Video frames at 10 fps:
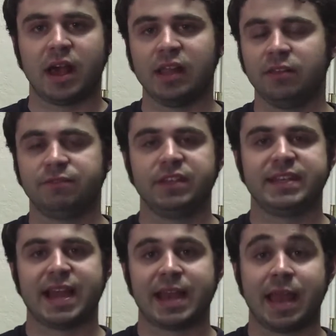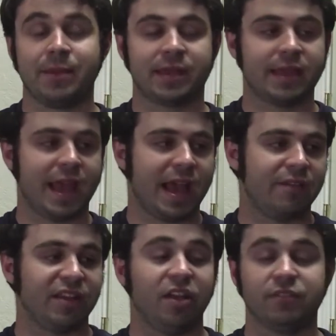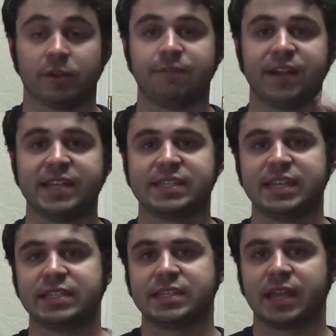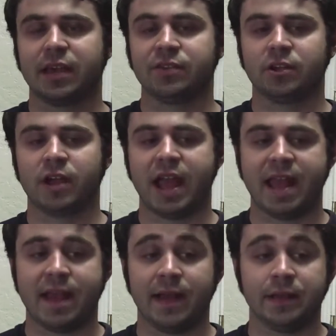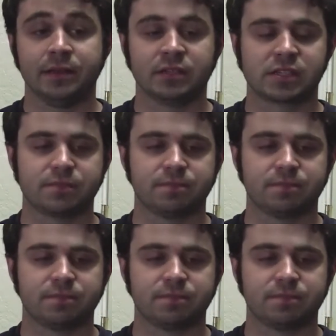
I love the dynamic they have. I love their fight scenes together, and